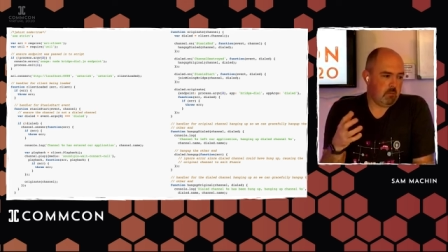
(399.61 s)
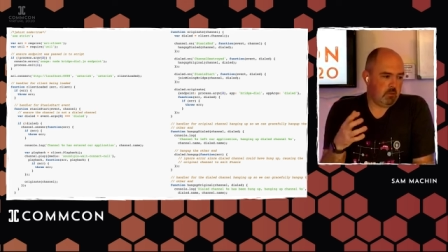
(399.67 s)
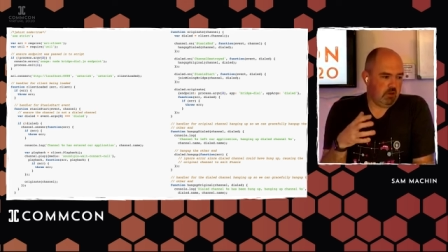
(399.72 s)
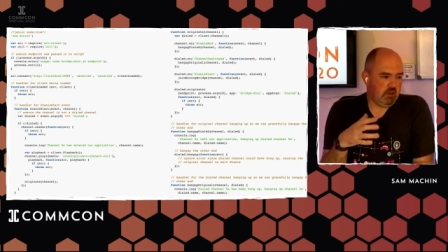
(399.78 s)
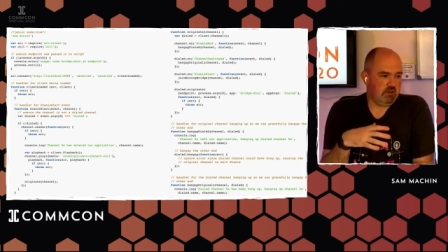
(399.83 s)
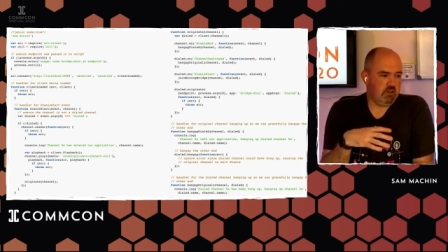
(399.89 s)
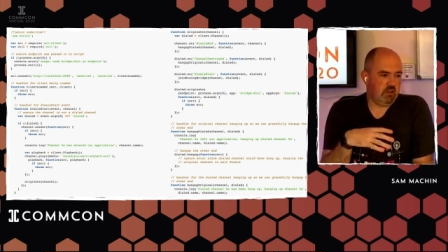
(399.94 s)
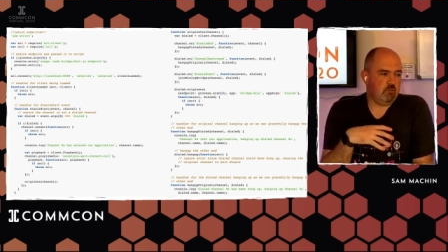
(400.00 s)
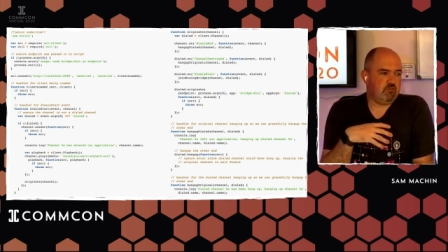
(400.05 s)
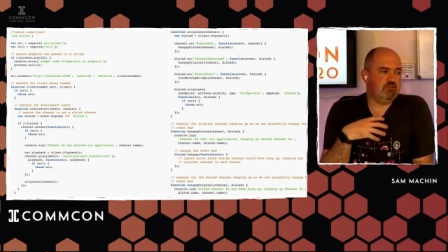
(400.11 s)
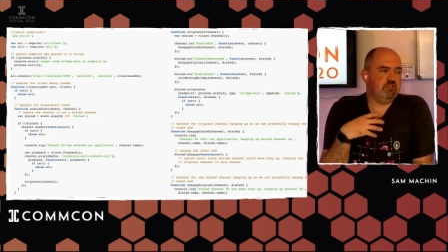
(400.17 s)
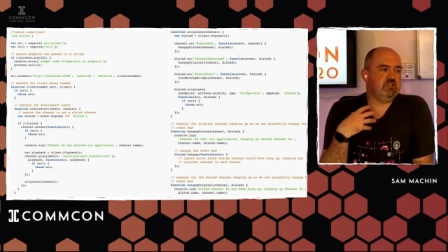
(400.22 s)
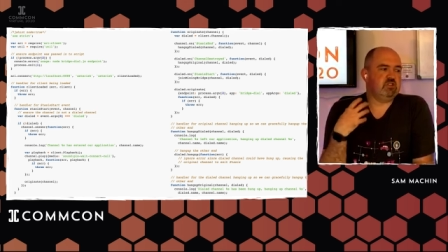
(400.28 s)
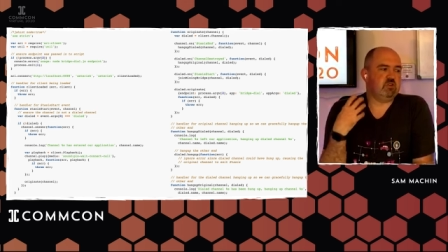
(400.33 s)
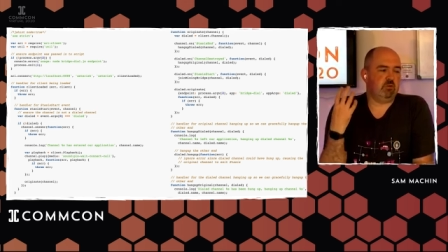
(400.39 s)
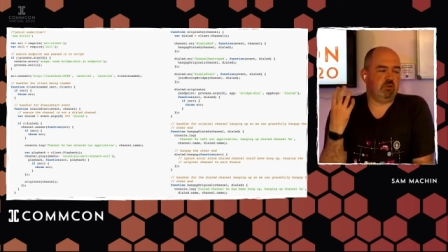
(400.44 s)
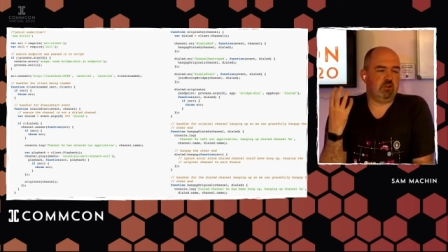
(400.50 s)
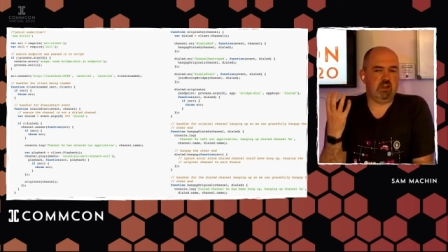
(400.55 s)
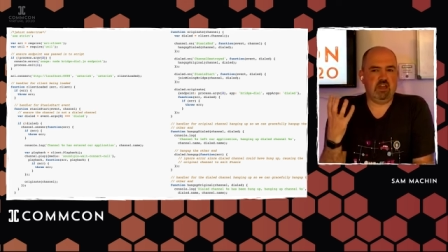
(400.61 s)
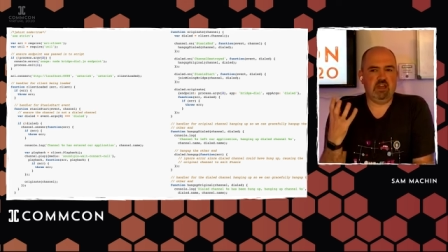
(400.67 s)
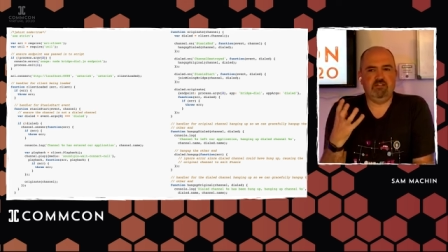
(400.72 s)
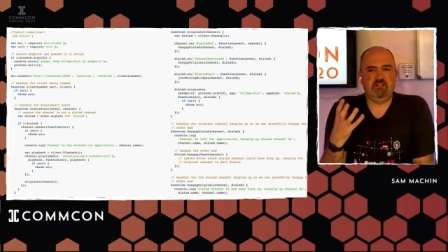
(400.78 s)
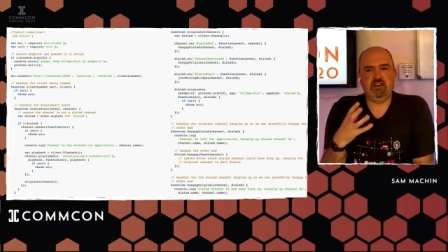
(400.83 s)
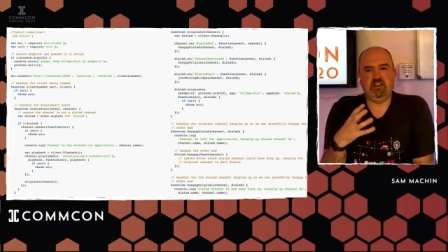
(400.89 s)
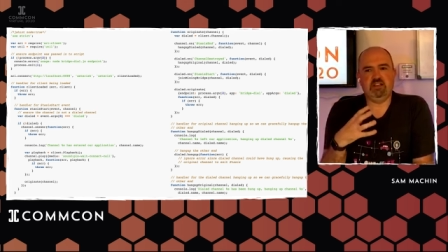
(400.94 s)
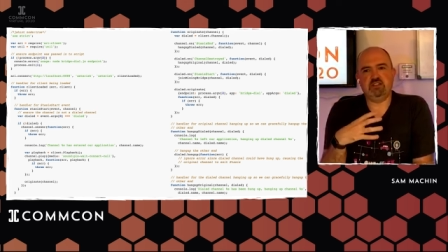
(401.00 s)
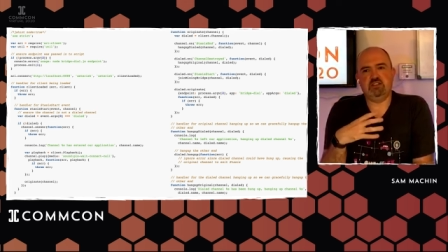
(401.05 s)
But the principle
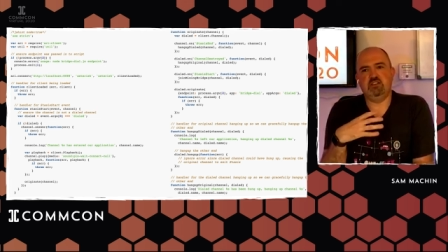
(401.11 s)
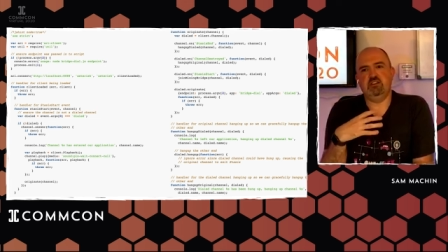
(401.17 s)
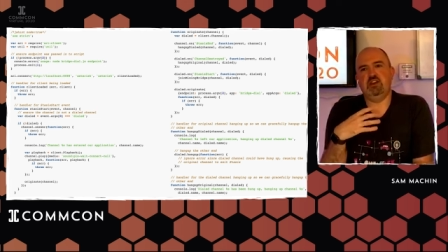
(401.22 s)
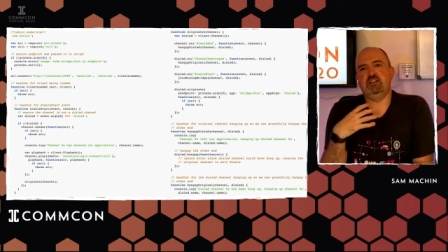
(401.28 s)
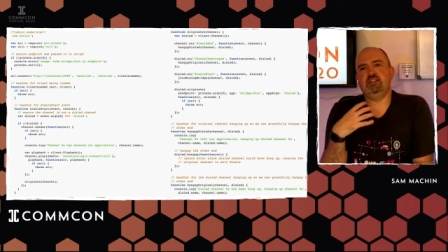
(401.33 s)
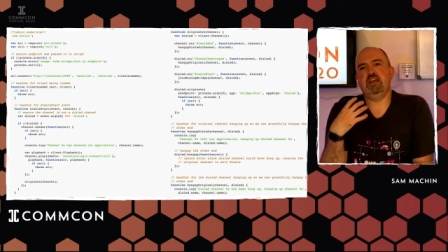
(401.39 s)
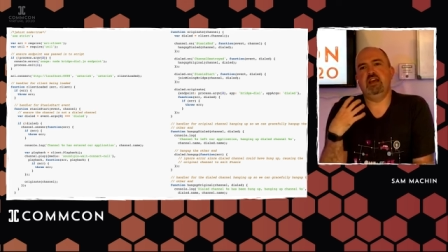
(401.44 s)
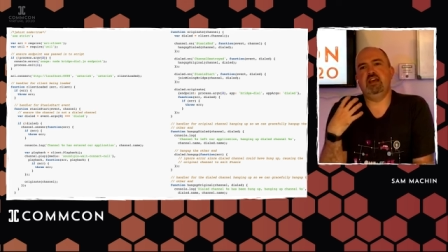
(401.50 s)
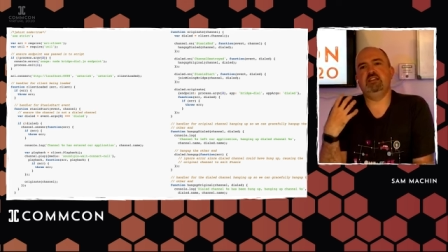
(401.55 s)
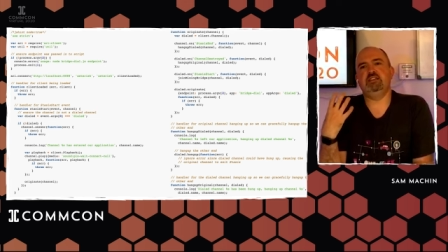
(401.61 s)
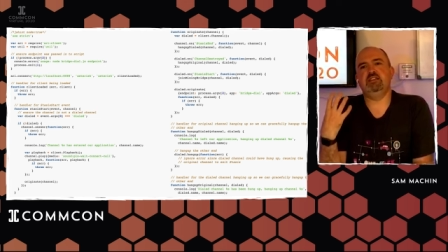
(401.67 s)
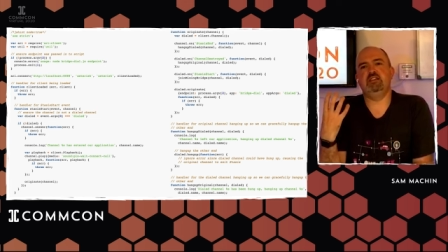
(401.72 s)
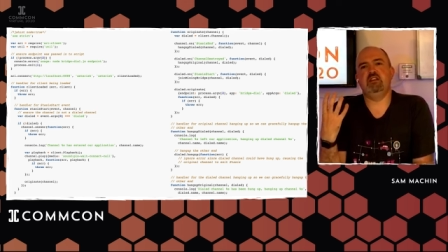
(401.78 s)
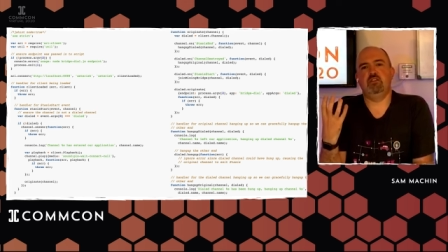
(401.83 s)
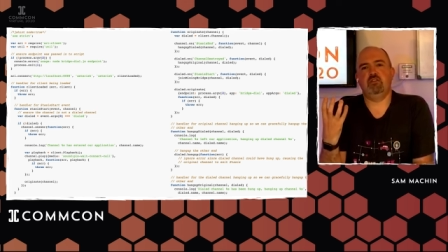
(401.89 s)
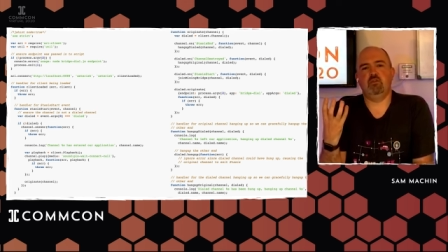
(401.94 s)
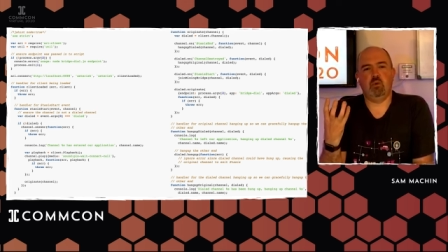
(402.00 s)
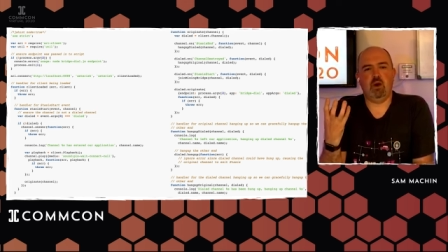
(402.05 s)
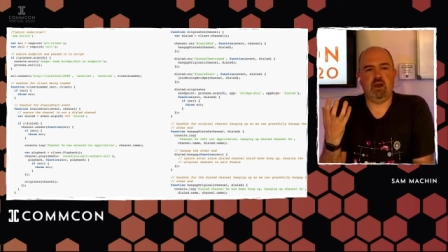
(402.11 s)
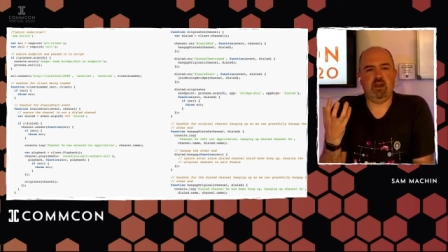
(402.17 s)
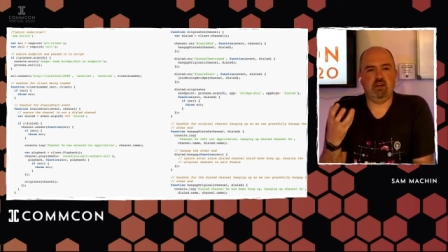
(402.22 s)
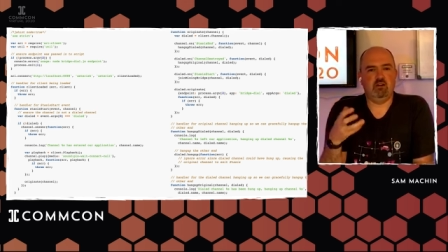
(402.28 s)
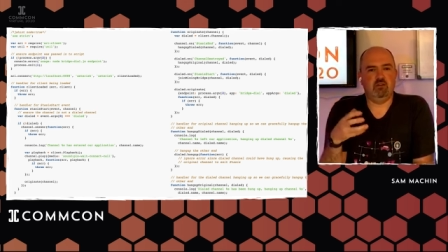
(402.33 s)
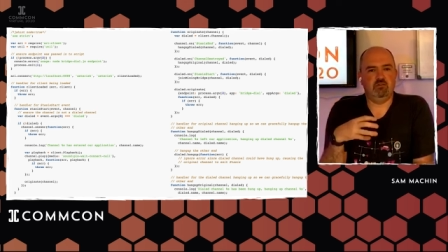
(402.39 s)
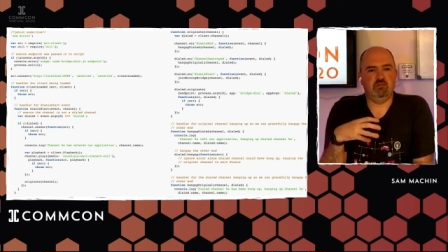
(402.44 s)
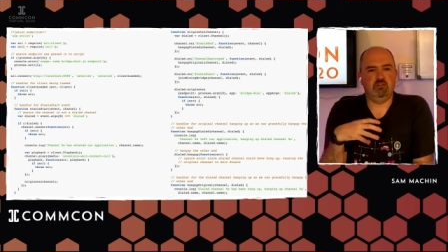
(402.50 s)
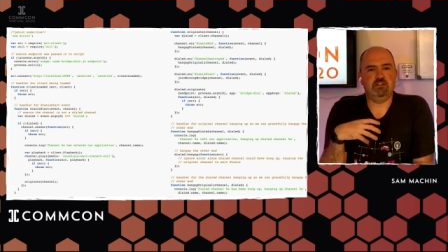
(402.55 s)
here is that it's another
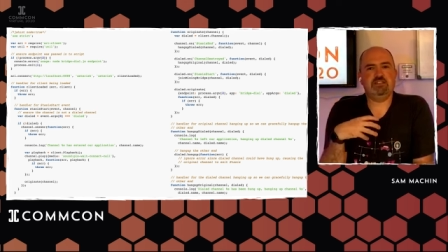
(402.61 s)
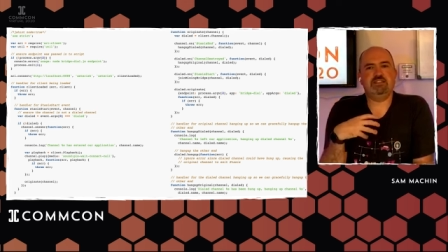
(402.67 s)
way of